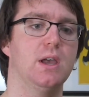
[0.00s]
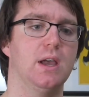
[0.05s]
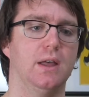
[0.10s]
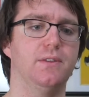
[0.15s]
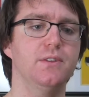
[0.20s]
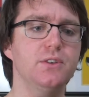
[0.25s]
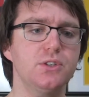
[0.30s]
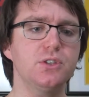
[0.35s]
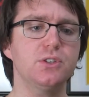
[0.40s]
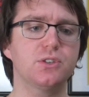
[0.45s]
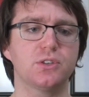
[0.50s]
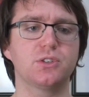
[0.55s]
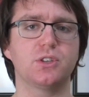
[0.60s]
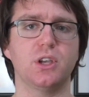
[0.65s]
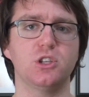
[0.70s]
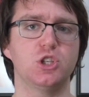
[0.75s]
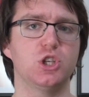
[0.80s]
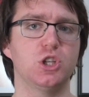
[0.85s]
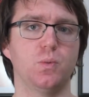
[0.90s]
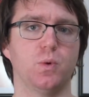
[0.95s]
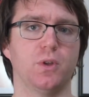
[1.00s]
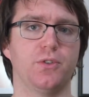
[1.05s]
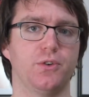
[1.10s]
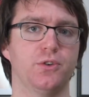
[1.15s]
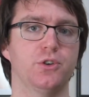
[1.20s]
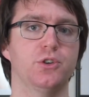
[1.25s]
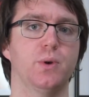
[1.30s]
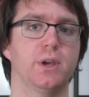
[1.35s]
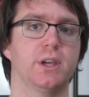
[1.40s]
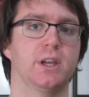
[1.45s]
And this is essentially what they're
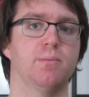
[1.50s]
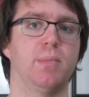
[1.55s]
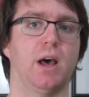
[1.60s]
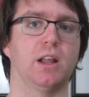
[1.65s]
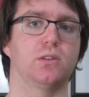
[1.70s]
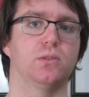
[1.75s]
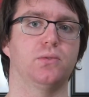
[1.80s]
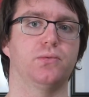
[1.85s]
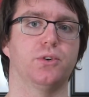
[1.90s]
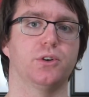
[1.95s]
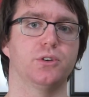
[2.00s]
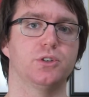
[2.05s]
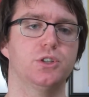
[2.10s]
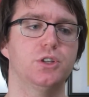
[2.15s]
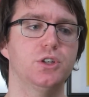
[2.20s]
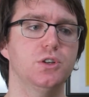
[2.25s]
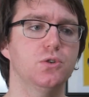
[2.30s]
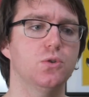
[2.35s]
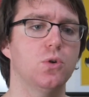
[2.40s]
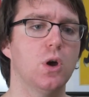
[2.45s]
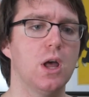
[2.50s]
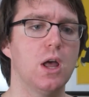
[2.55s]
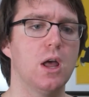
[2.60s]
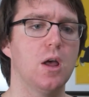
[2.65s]
doing in Battlefront 2,